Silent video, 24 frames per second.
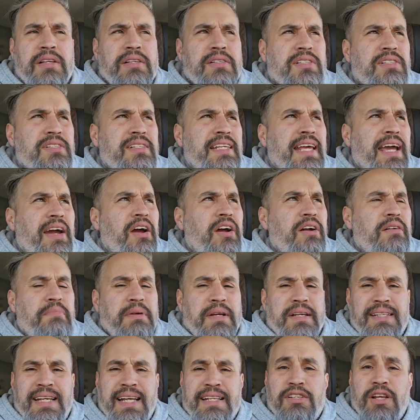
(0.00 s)
scared
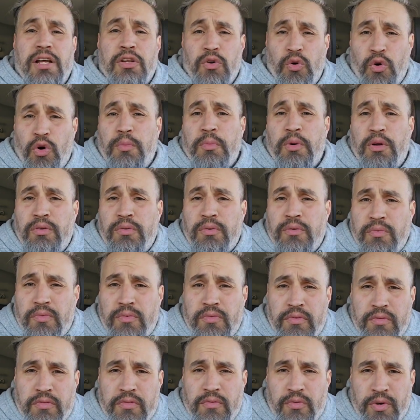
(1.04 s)
because that's a normal
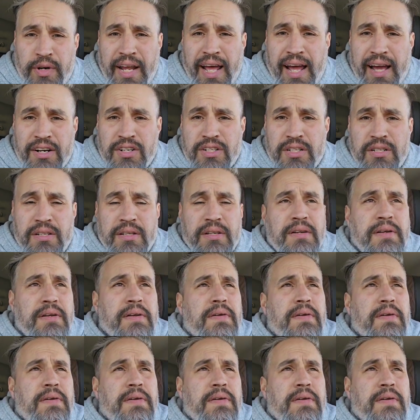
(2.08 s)
reaction.